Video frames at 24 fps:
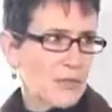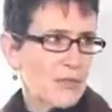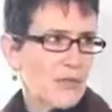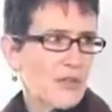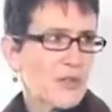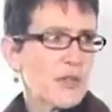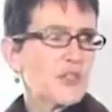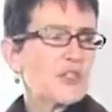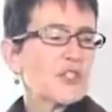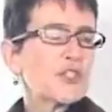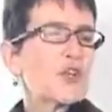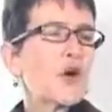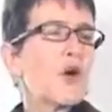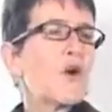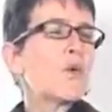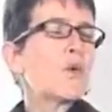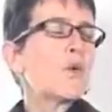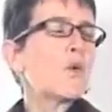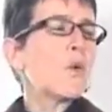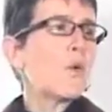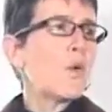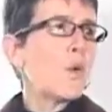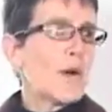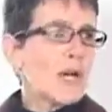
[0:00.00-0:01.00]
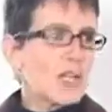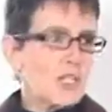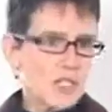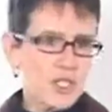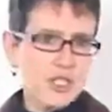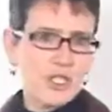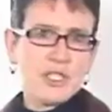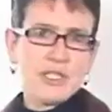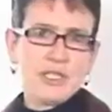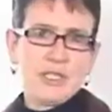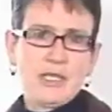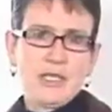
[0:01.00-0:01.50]
there's no
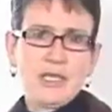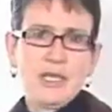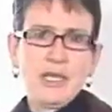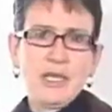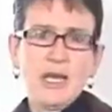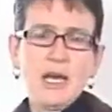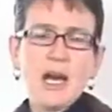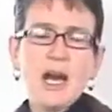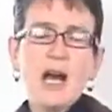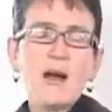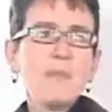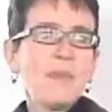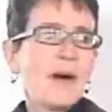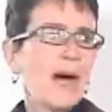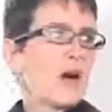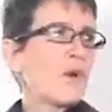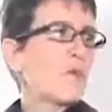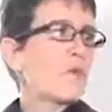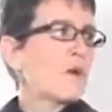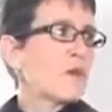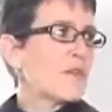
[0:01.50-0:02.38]
question about